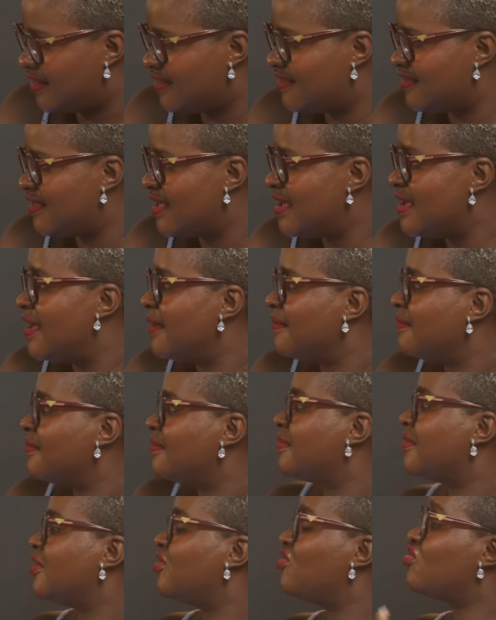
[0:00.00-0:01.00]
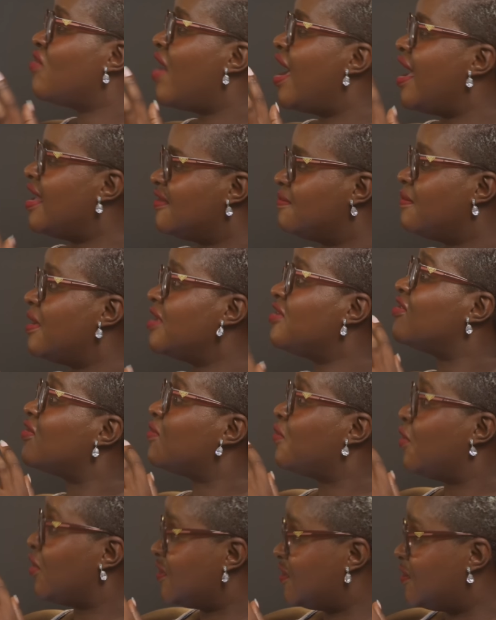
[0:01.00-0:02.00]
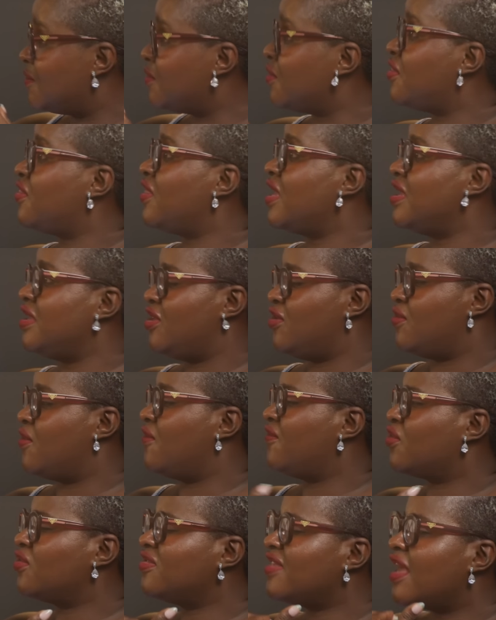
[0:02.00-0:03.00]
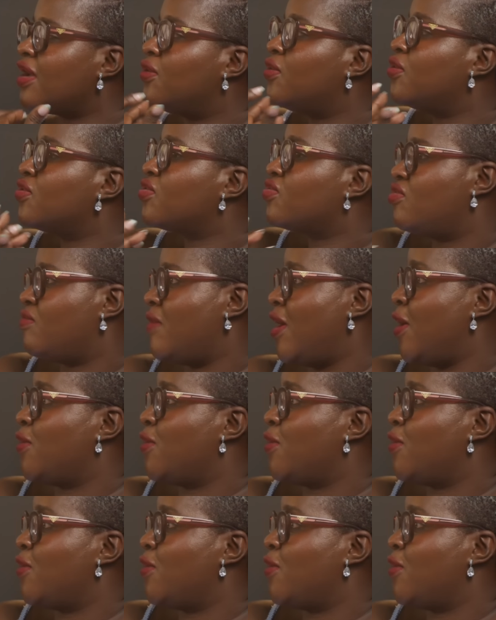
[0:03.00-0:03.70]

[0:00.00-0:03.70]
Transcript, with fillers: Your children. Try as much as possible. Thank you. Of course, I go through my